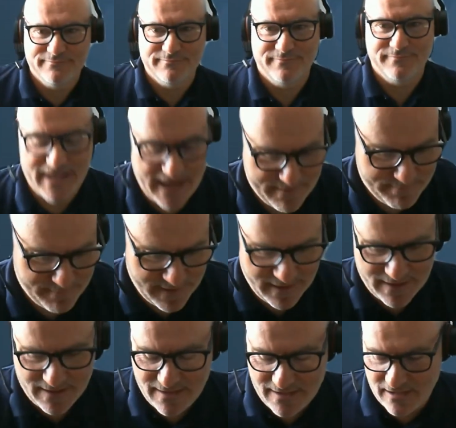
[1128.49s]
Yeah,
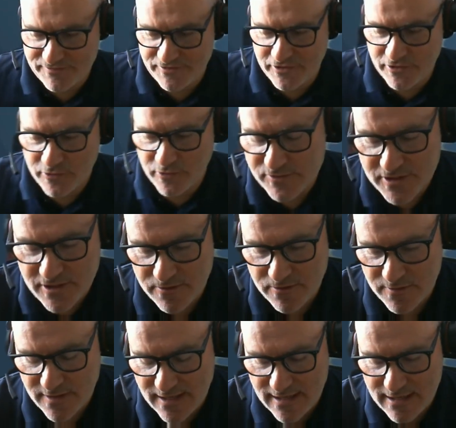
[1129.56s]
afternoon all.
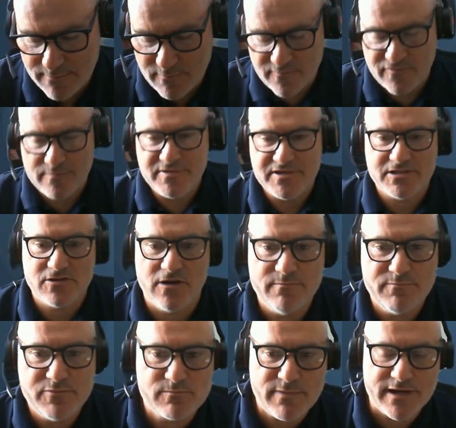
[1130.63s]
So from a design
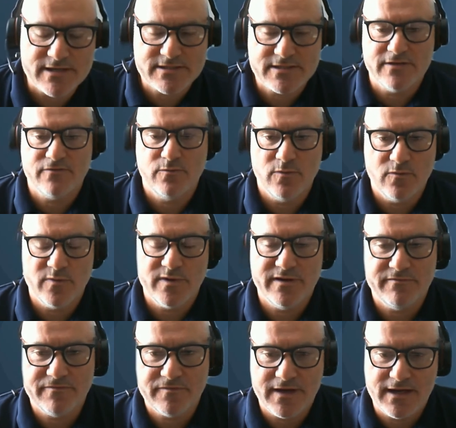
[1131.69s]
perspective, what
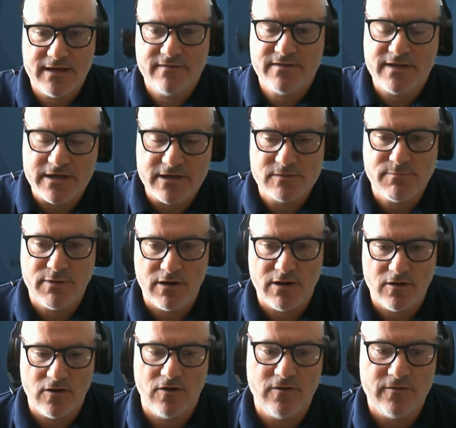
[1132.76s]
we've done as
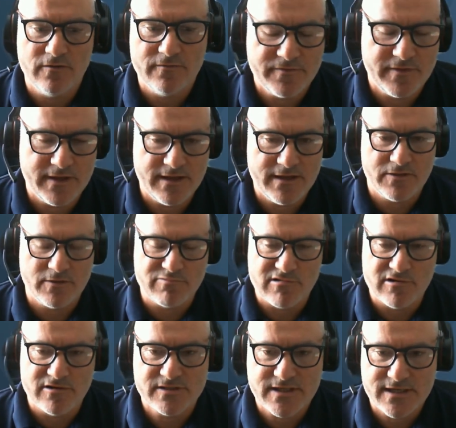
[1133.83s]
part of the
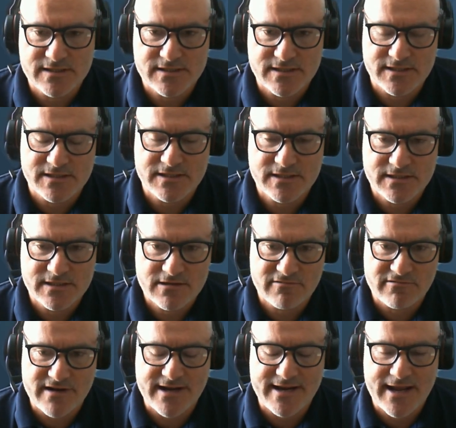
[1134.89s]
process is
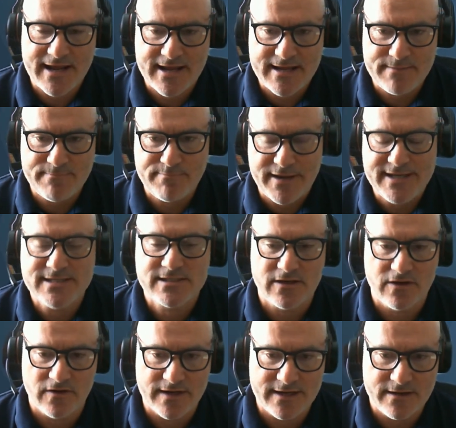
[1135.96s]
create a
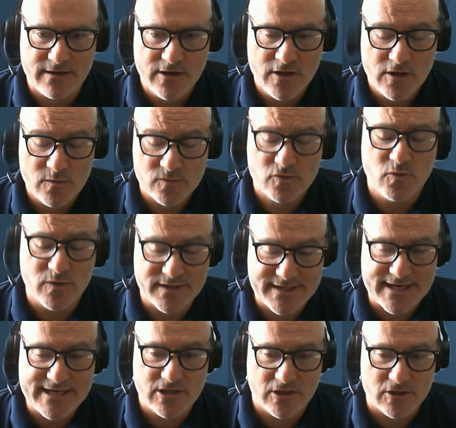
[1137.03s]
baseline, what's called a
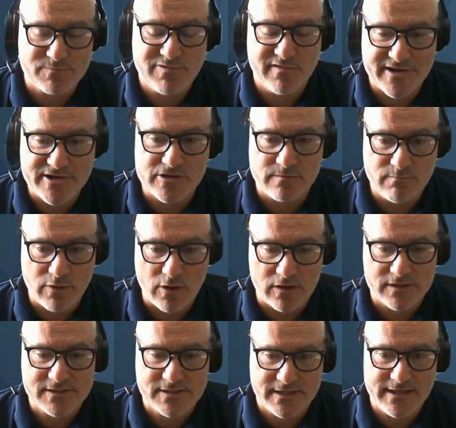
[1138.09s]
data loss prevention
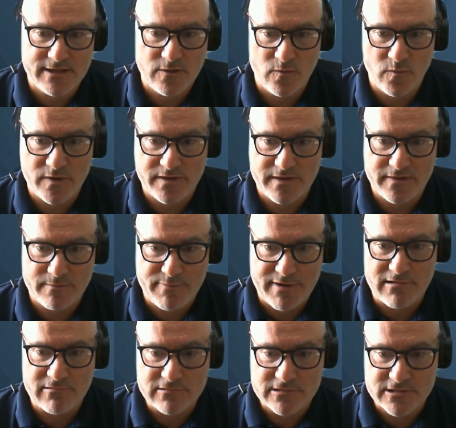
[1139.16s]
policy within the
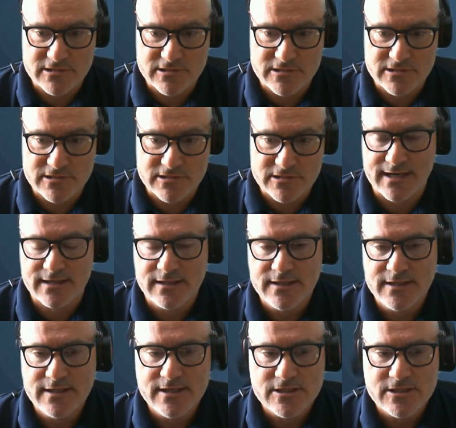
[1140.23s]
Power Automate stack.